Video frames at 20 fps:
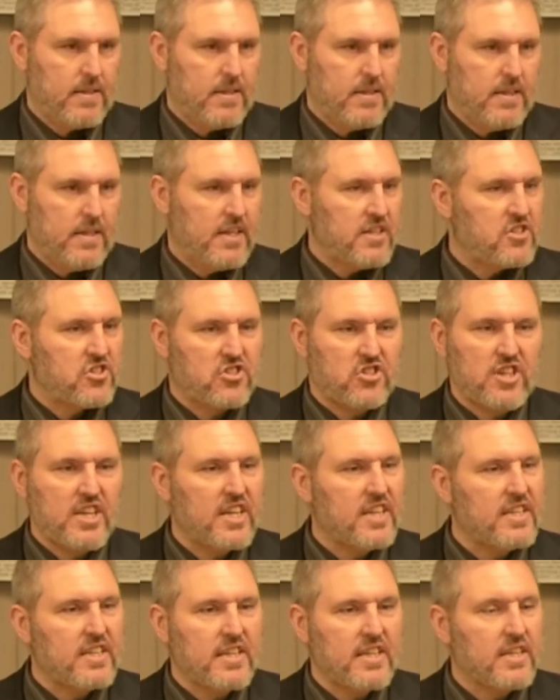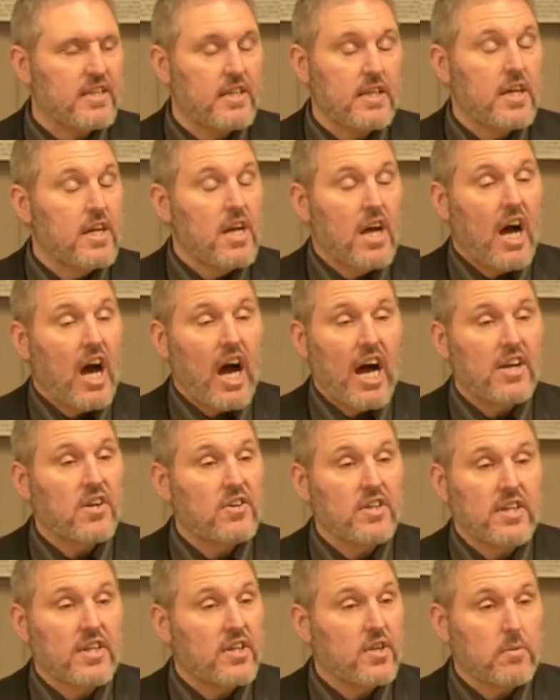And she didn't need, I don't
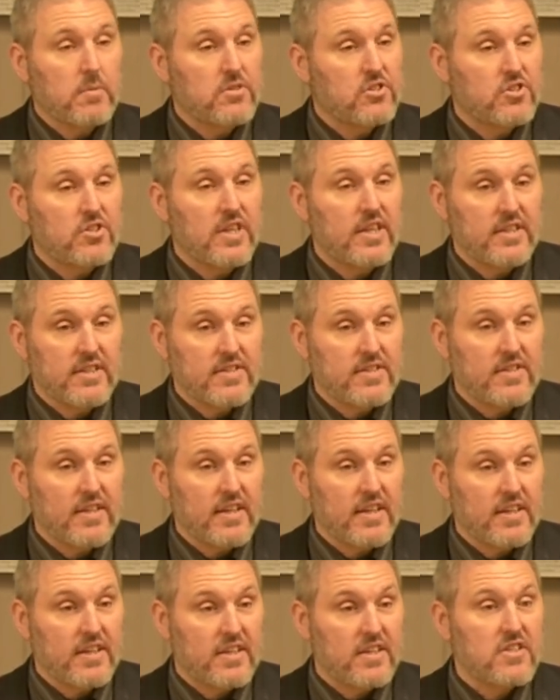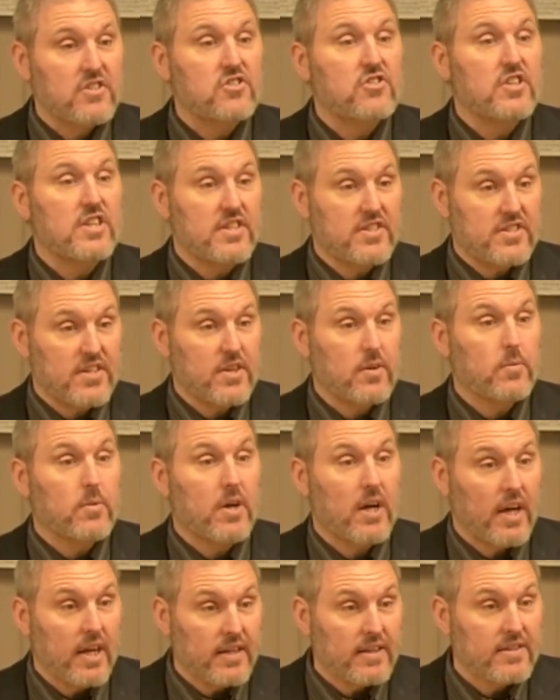need to hear what she had to say. She needs to hear what
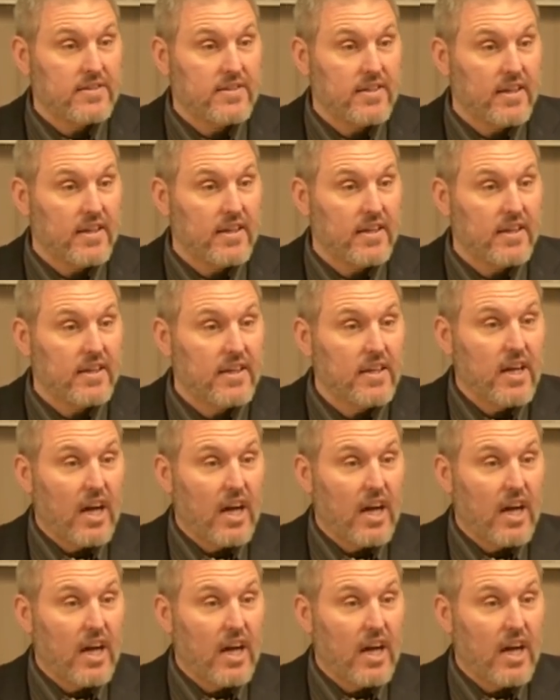I had to say.